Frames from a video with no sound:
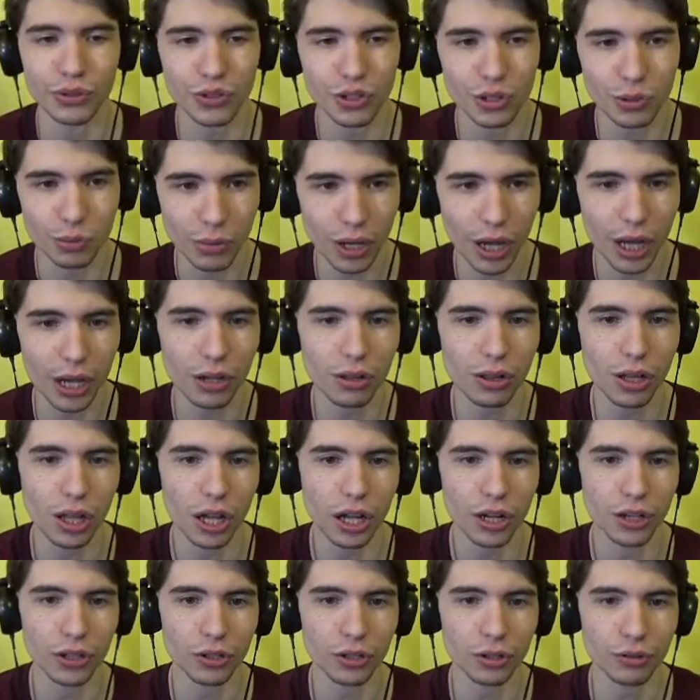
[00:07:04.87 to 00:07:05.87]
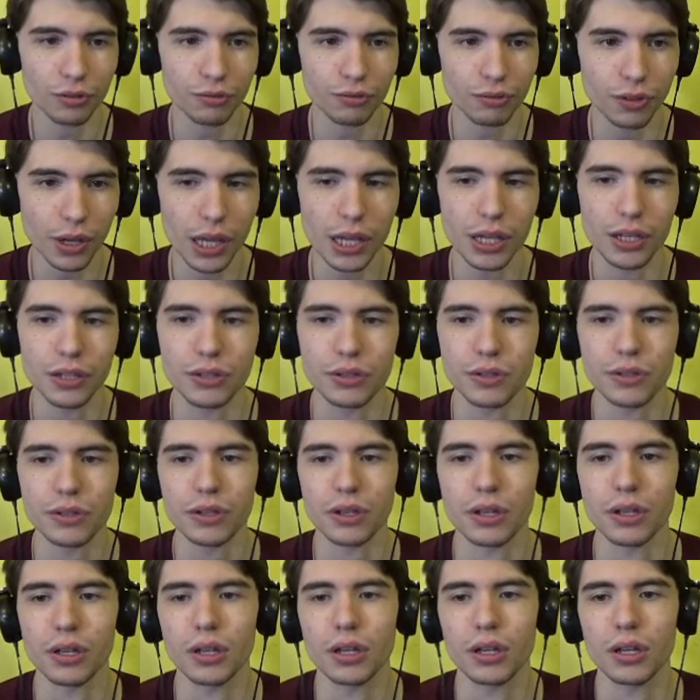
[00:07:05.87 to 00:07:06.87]
a smile on your
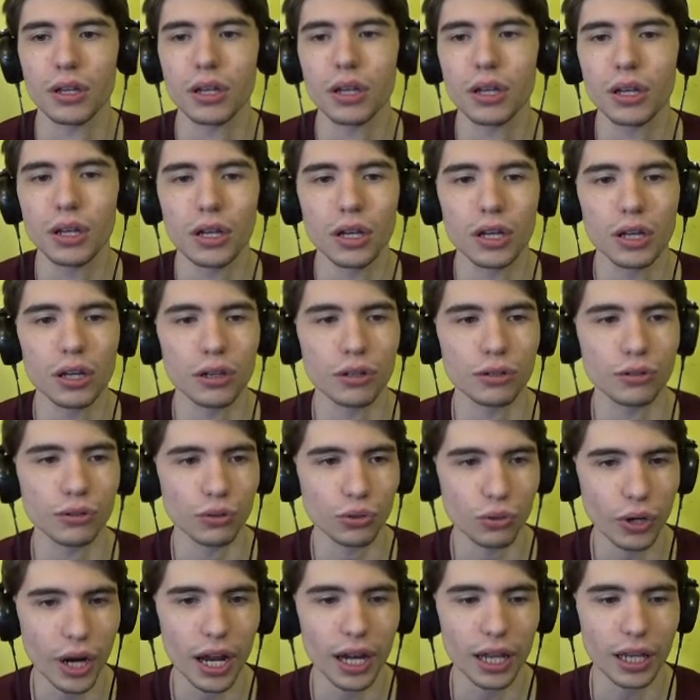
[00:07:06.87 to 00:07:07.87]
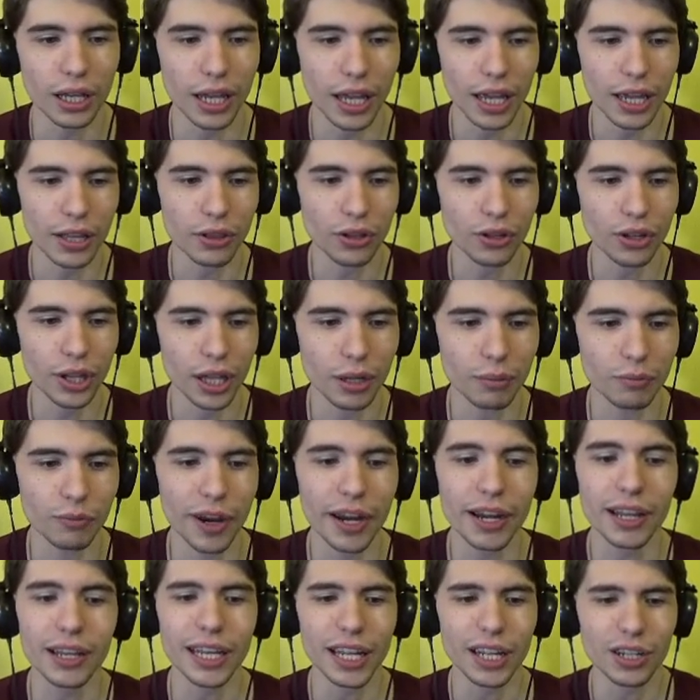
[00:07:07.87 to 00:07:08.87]
face. Eradicate, look at that.
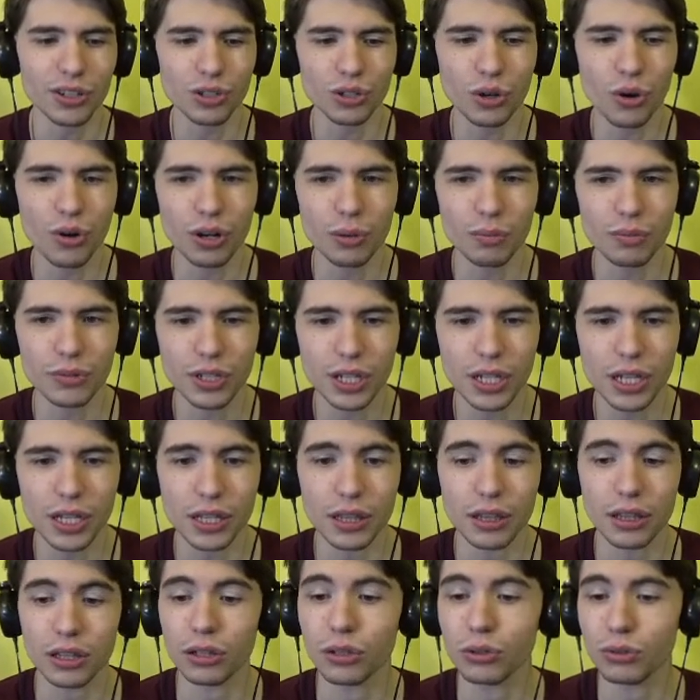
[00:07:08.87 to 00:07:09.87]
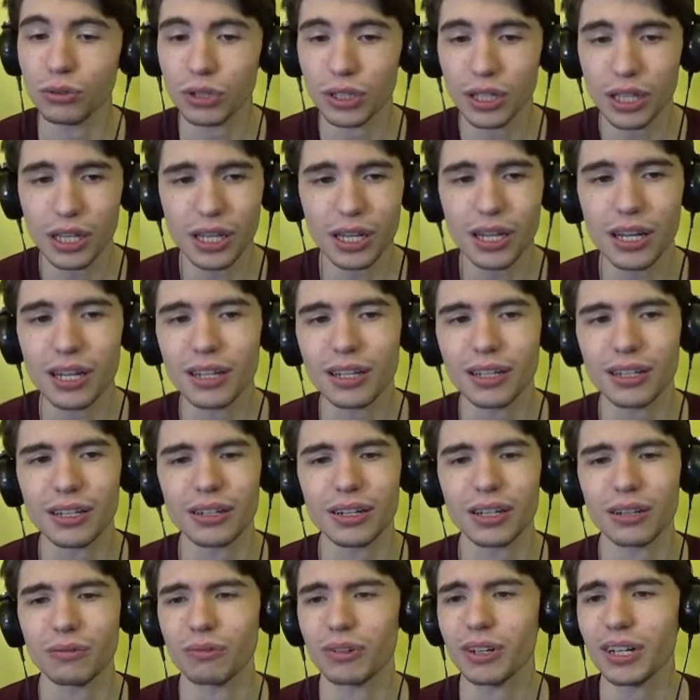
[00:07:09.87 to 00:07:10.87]
Eradicate's showing him teeth. Lugia,
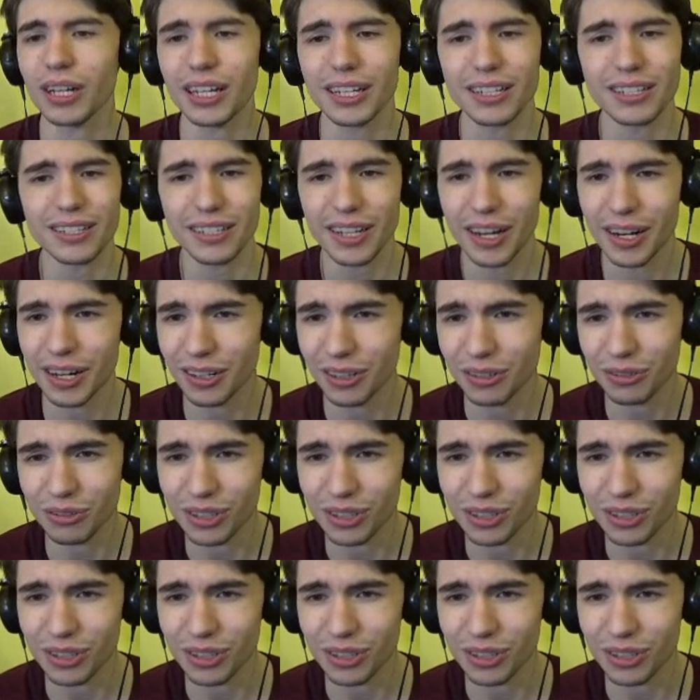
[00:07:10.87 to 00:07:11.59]
we ain't scared of